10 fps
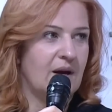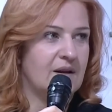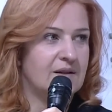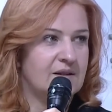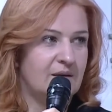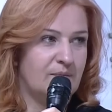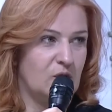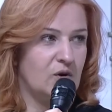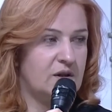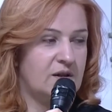and
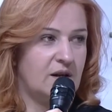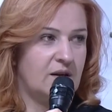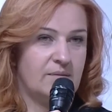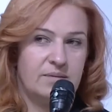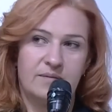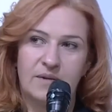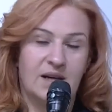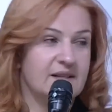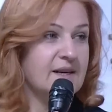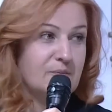impunity
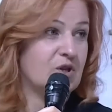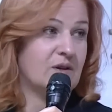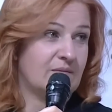an exception.